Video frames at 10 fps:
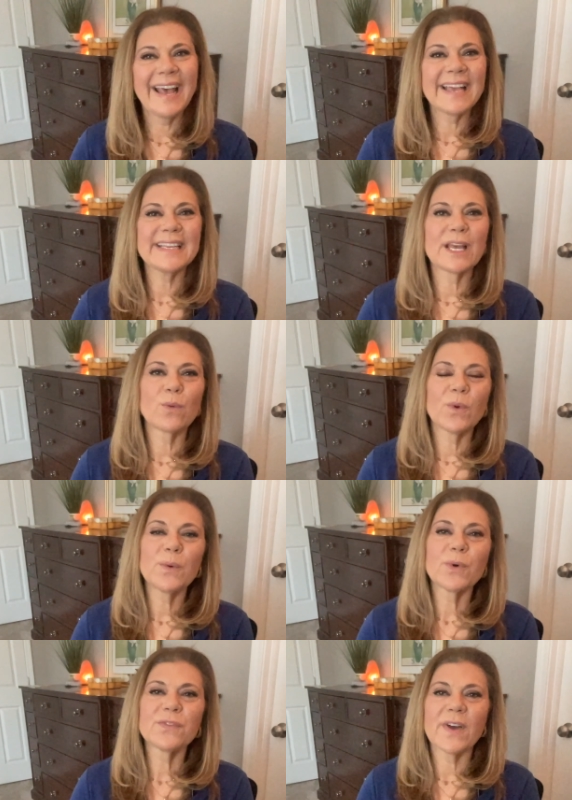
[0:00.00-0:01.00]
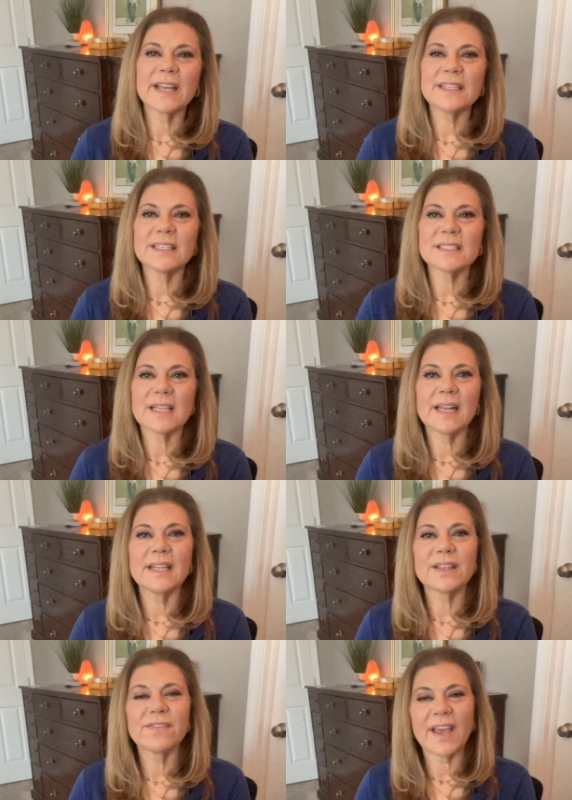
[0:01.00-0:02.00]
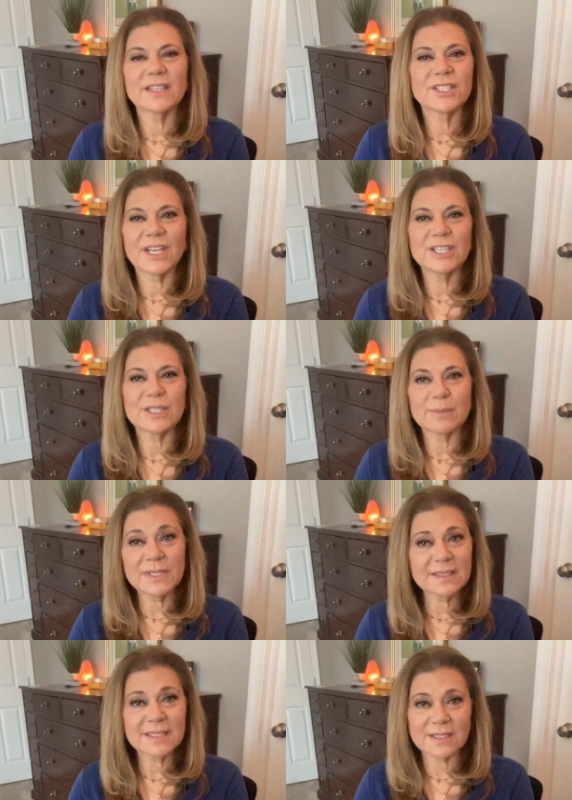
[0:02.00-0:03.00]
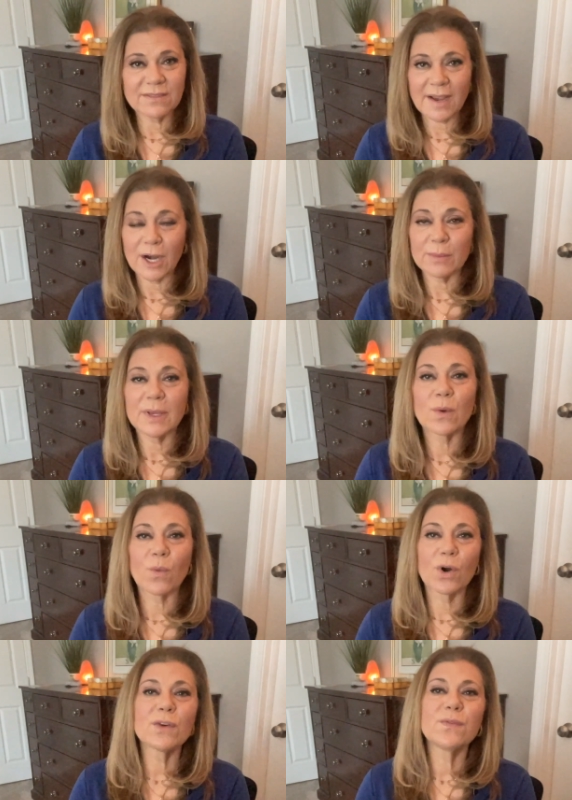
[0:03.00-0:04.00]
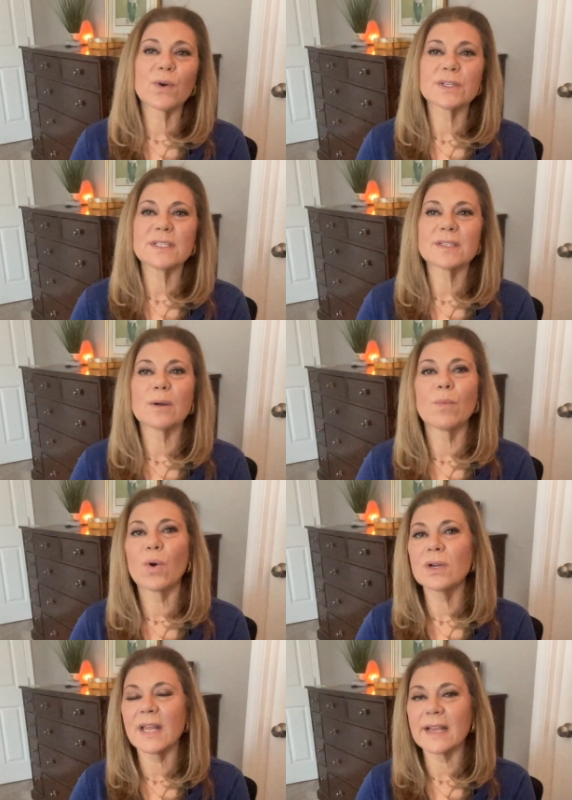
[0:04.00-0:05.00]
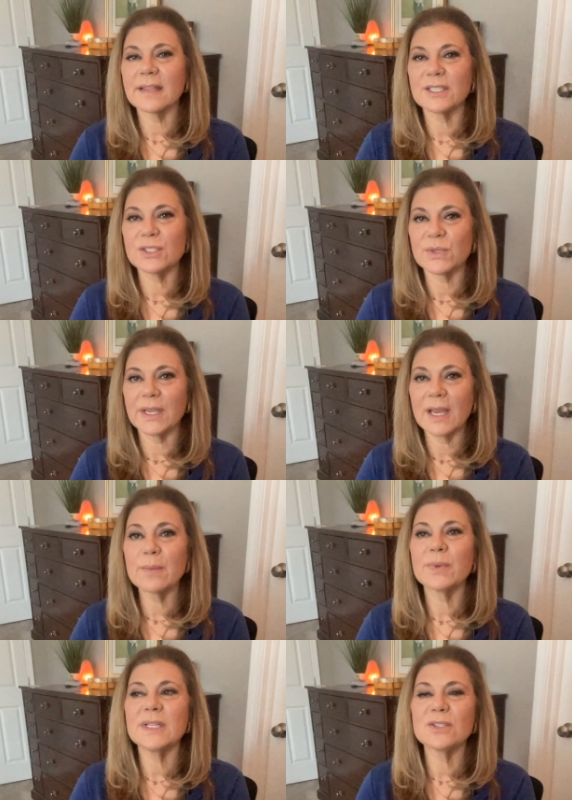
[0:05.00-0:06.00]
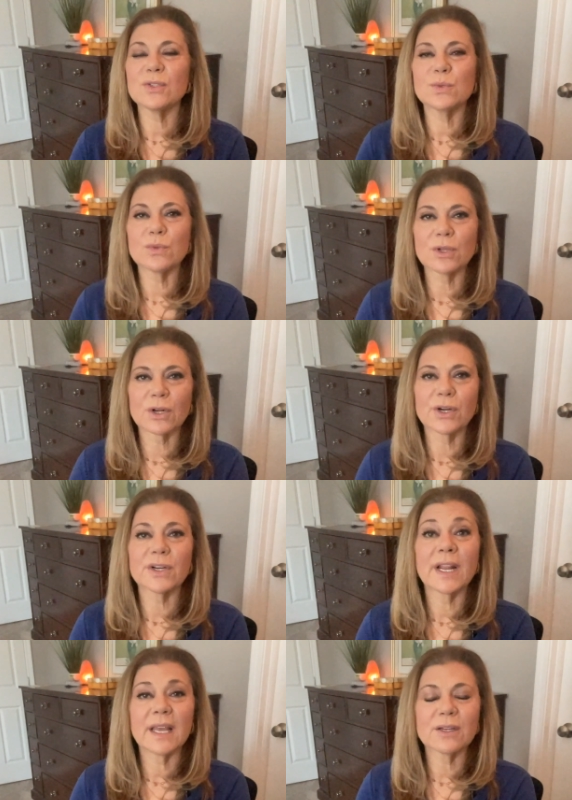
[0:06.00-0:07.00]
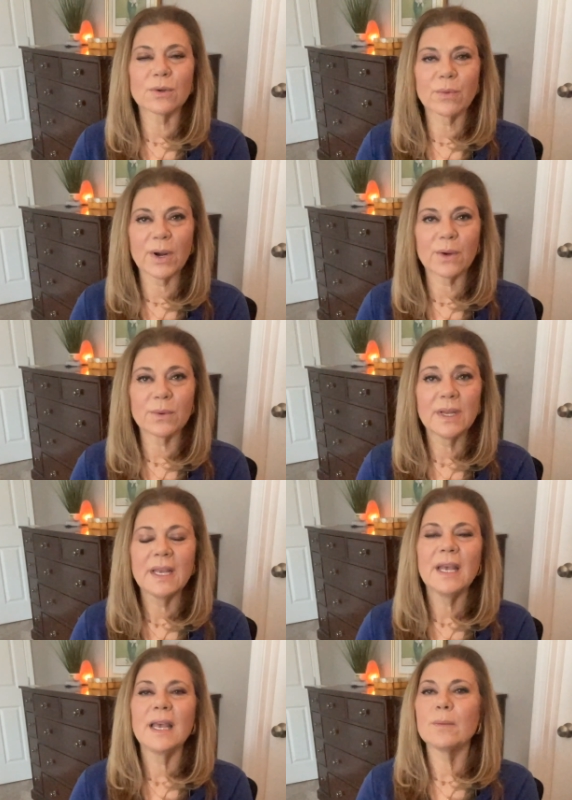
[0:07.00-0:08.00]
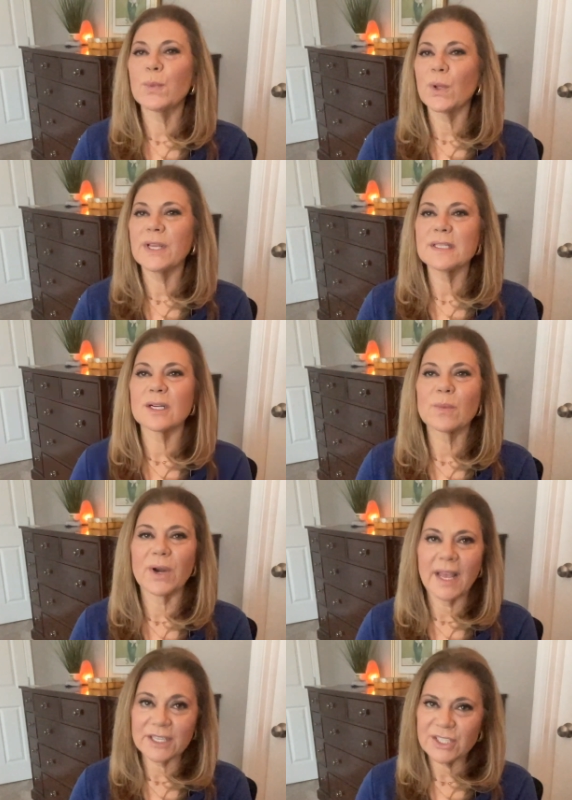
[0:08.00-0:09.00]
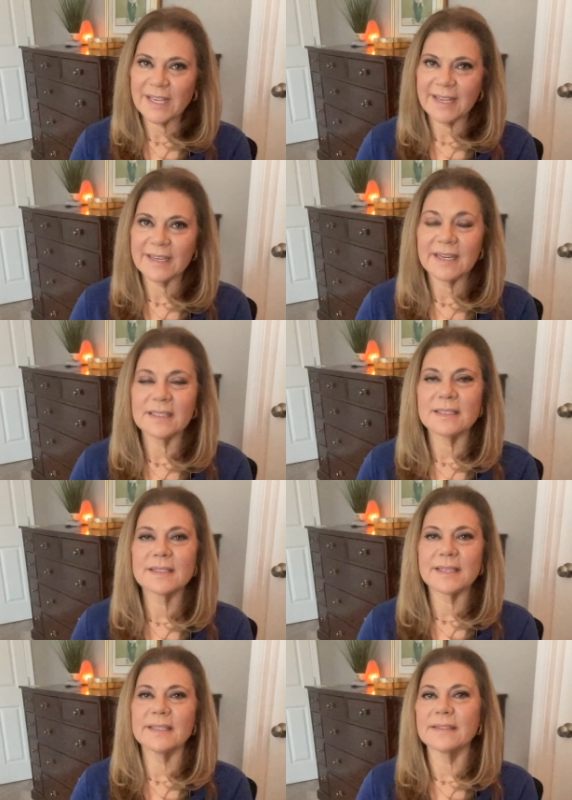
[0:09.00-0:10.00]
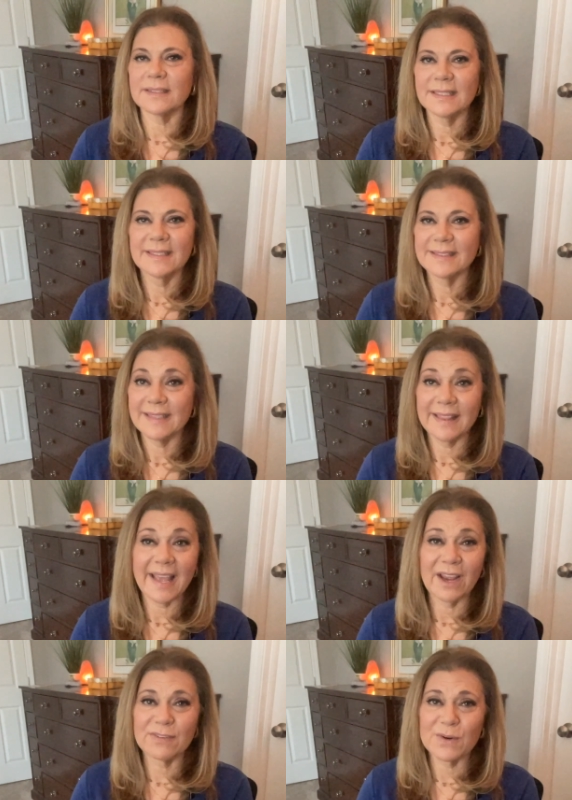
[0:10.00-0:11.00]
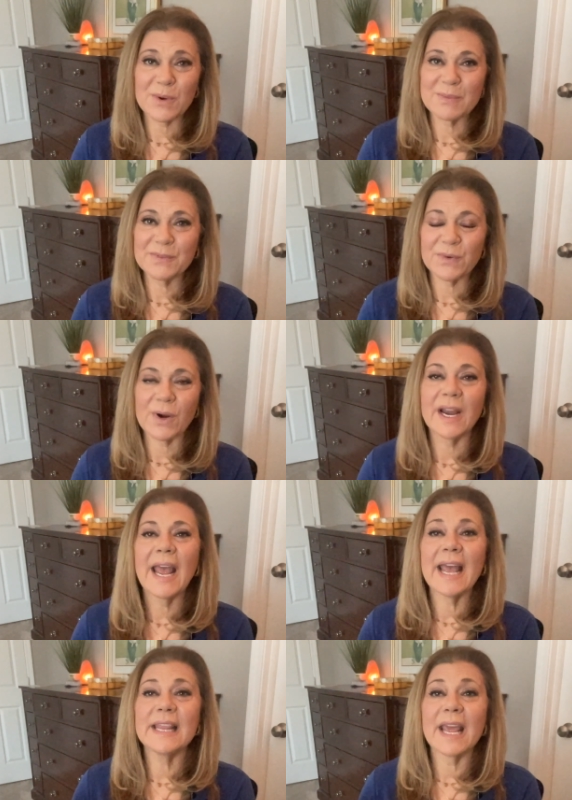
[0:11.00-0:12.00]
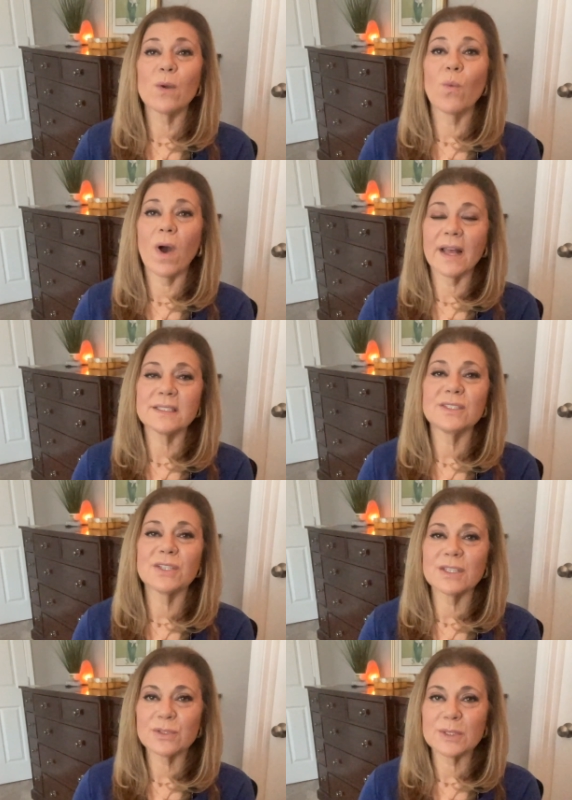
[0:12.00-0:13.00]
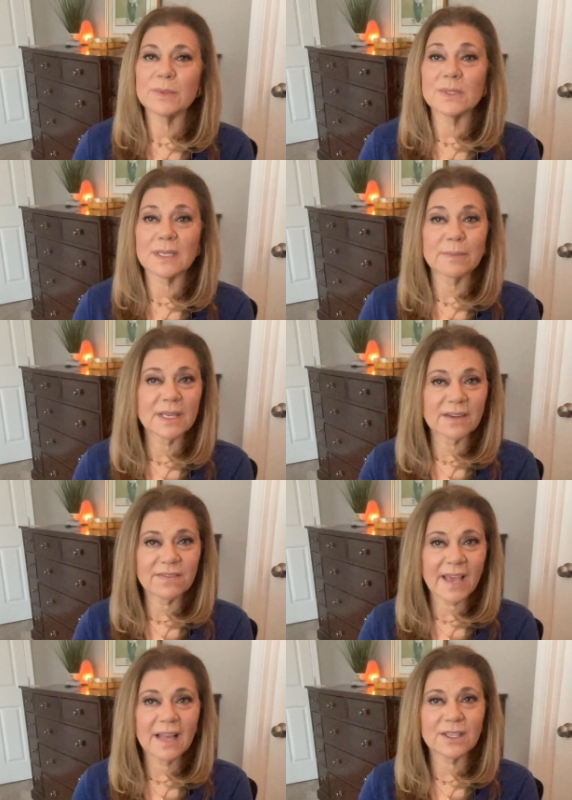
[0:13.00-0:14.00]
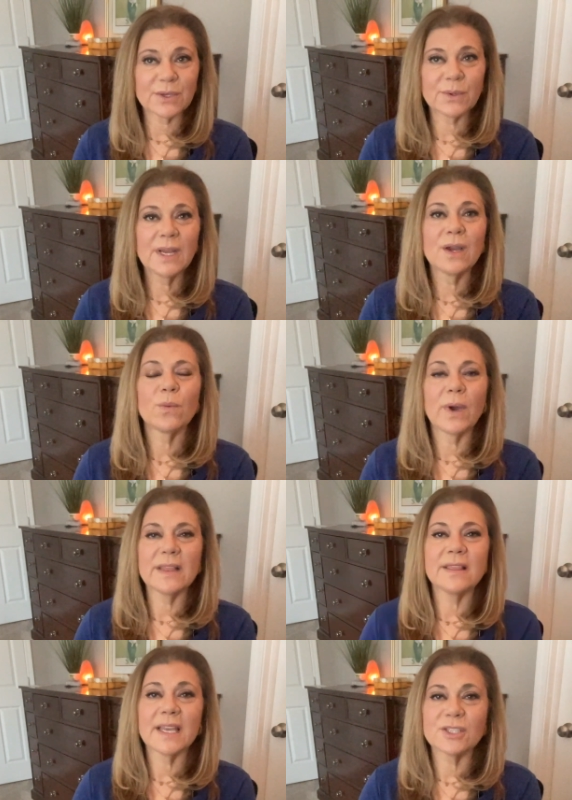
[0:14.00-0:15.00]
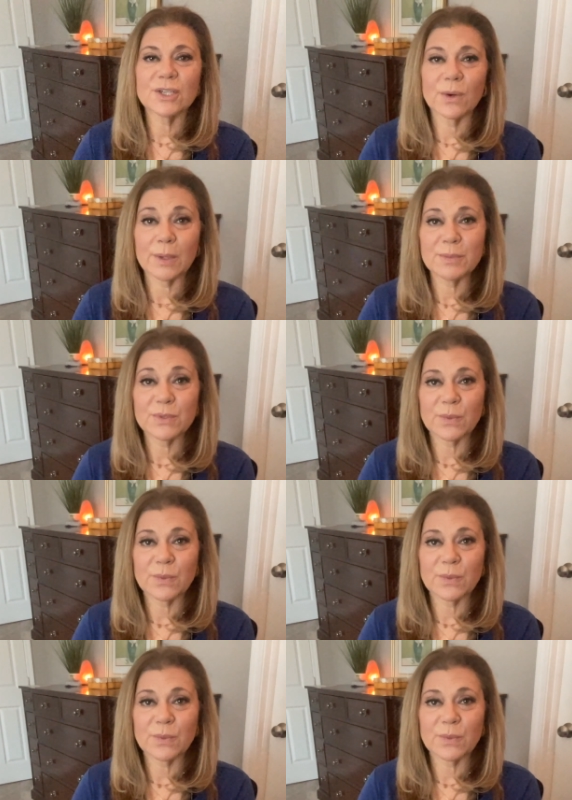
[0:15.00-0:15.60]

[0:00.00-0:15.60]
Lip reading: Again, what we're finding is that in the fast-changing business environment, workforces are more likely to join companies to learn and grow. Employees are more educated and skilled than they ever were before, and they want to contribute something of value when they show up to